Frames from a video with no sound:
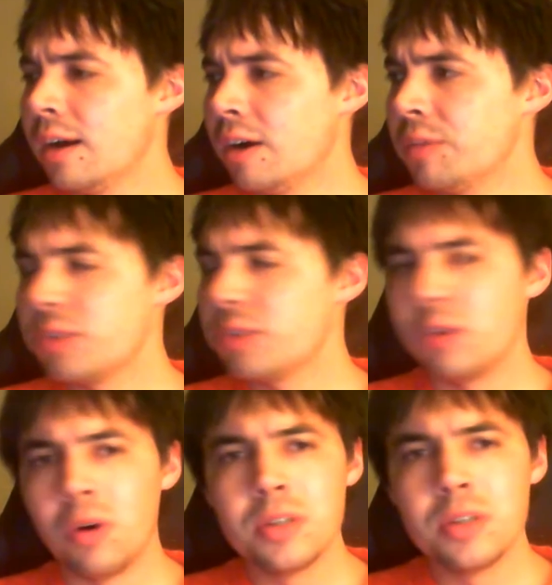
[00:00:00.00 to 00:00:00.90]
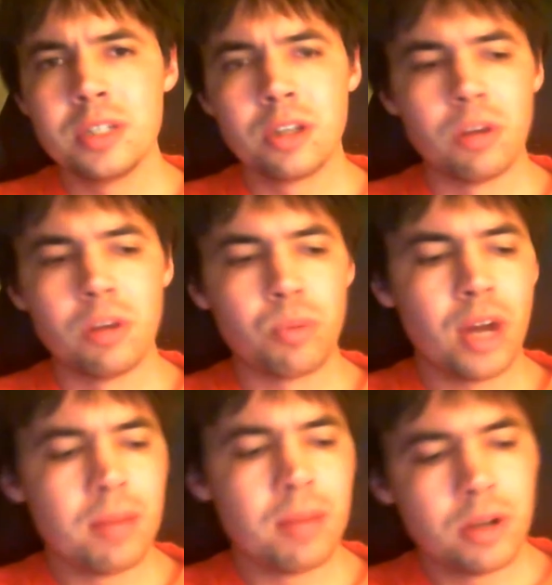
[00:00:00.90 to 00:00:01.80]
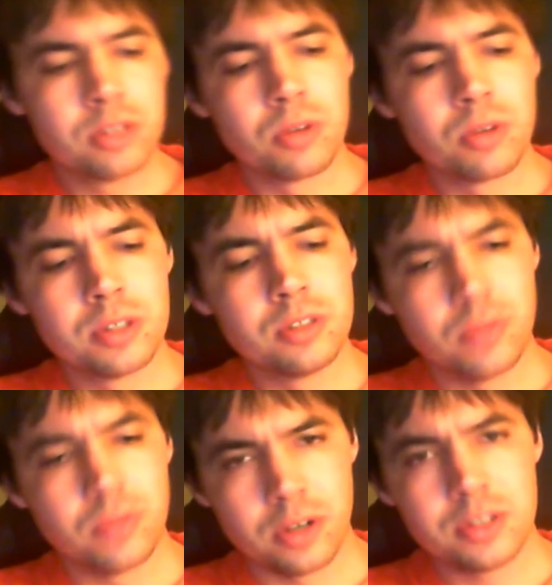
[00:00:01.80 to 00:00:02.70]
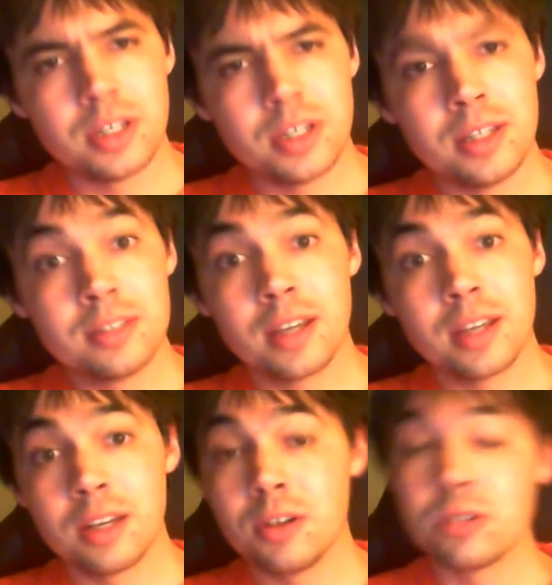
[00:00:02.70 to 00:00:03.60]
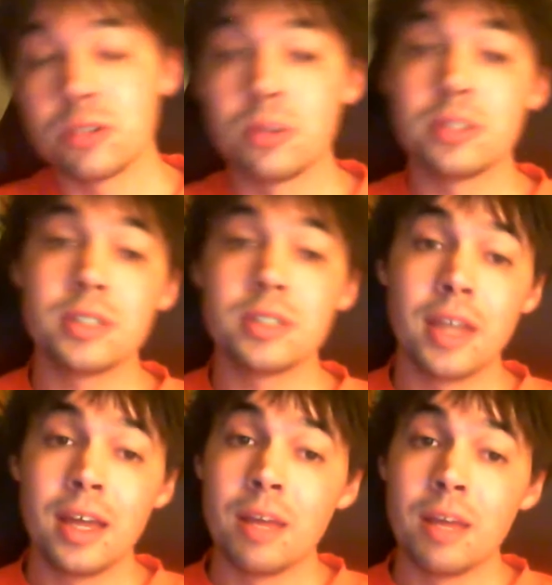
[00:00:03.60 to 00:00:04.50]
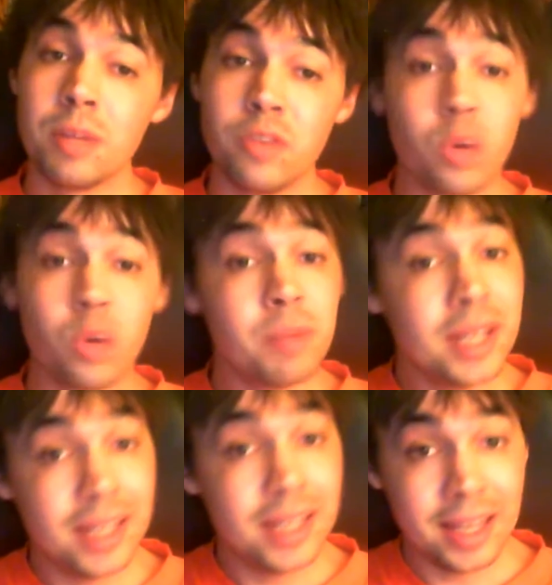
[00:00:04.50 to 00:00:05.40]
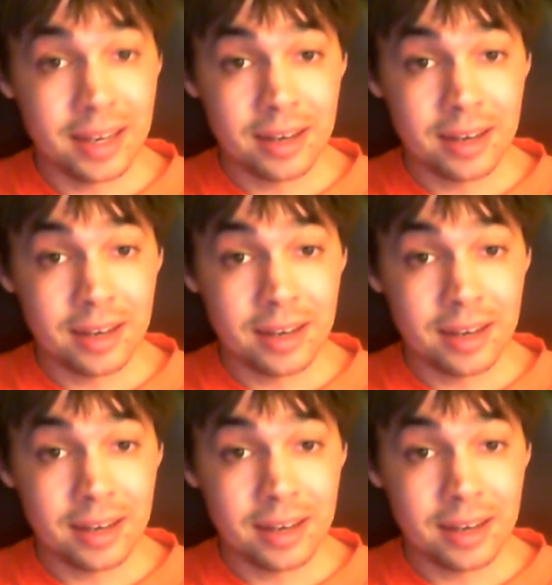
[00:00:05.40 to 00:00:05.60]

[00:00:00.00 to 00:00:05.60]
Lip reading: So you always need to go to primary sources first and then secondary sources. But if you want to begin,